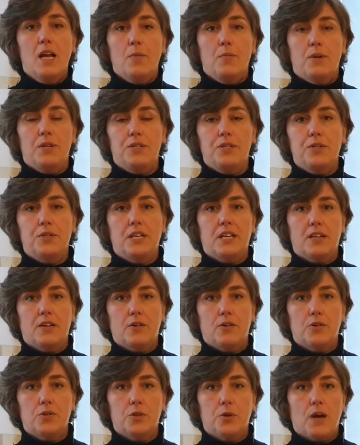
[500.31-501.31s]
but you can
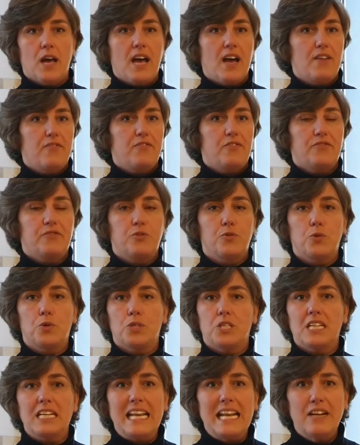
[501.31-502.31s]
also have, of course,
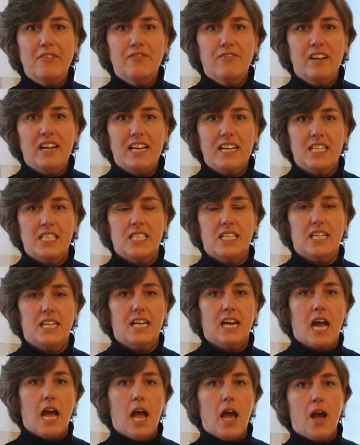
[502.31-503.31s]
a Netflix
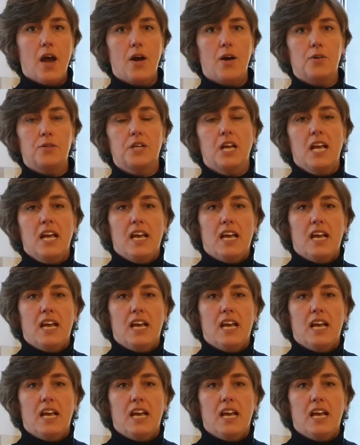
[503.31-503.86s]
account,